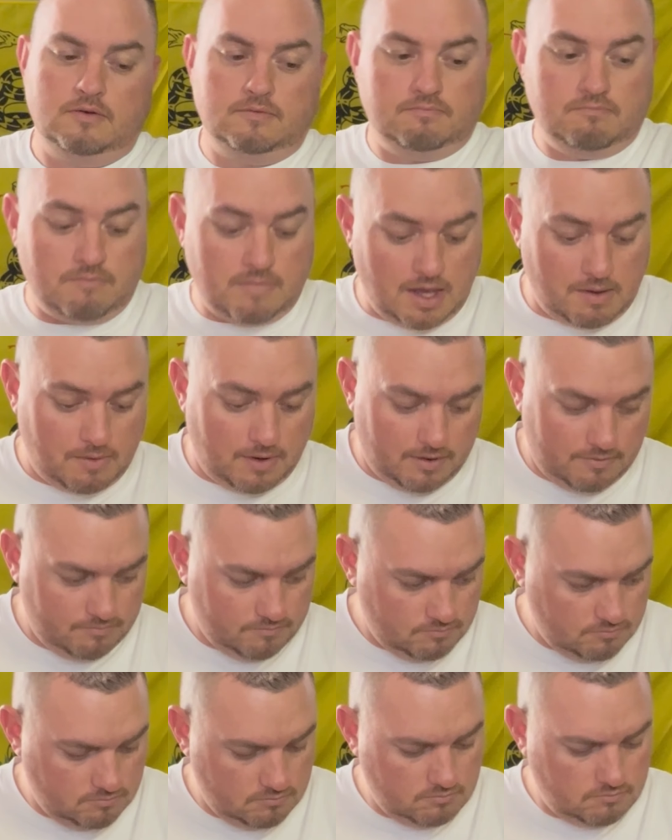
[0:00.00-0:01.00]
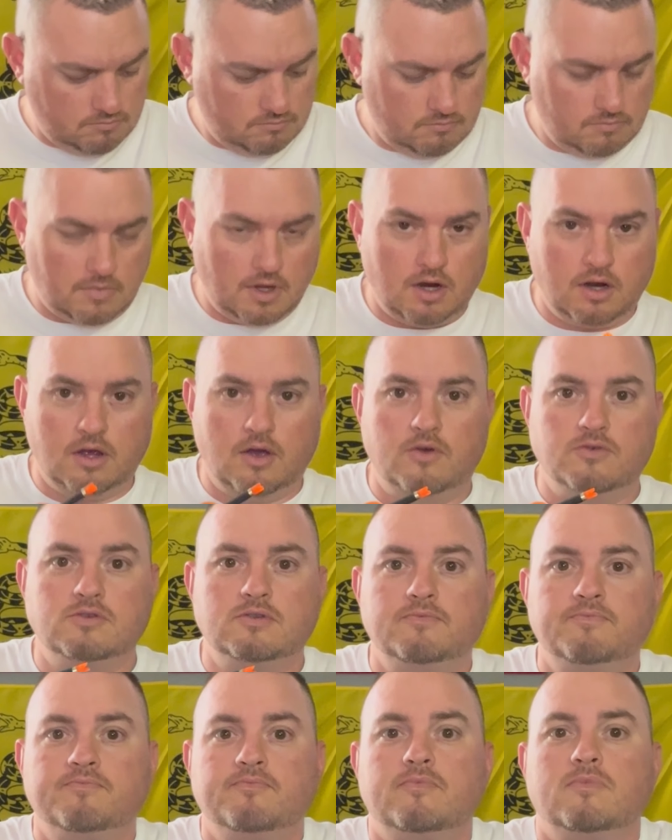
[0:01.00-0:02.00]
Maybe. There it goes.
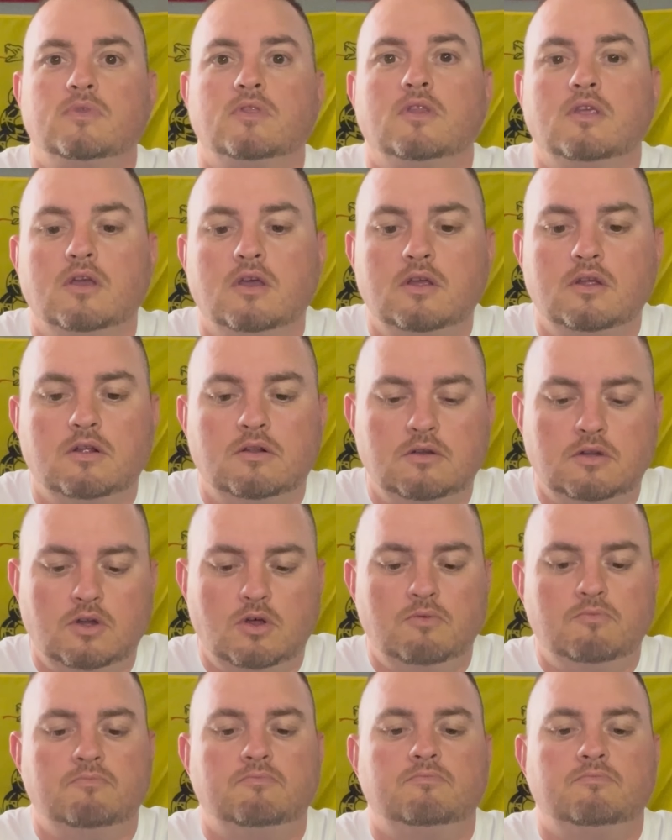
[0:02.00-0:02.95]
Nope.